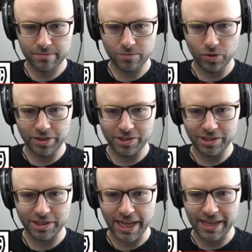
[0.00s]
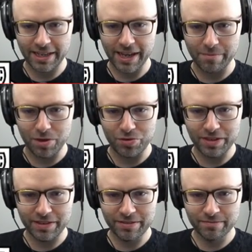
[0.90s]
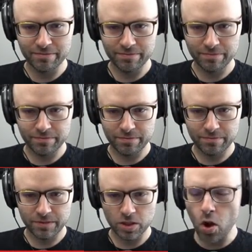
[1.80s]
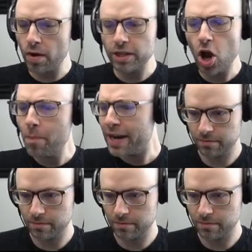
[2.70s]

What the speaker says: What is he saying? I'm muted? No, nobody.